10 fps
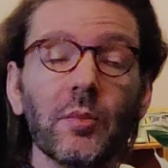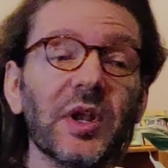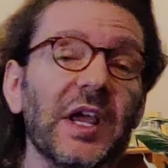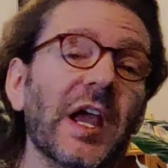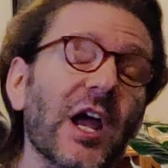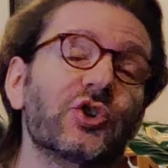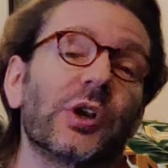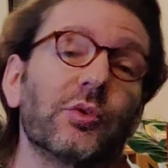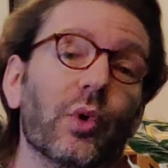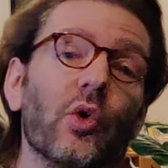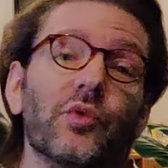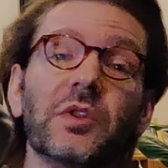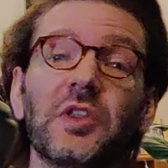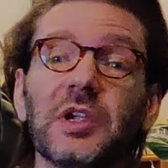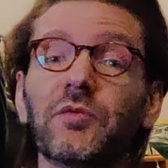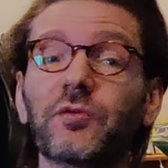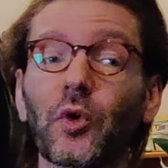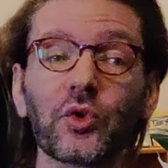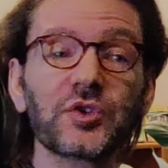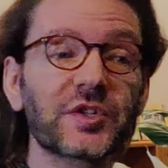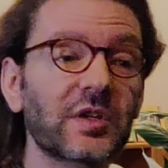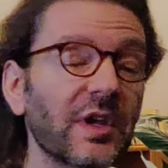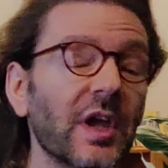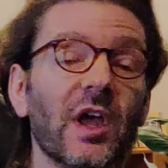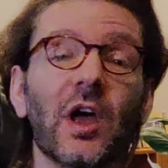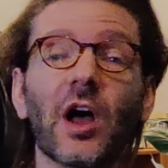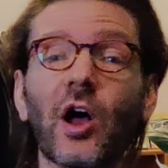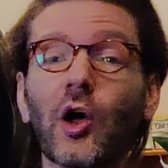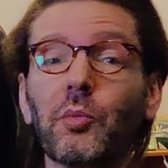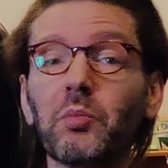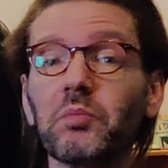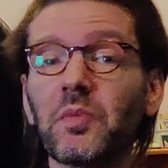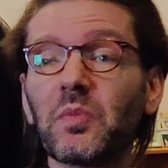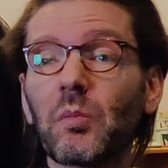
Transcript: but he actually wrote the first um,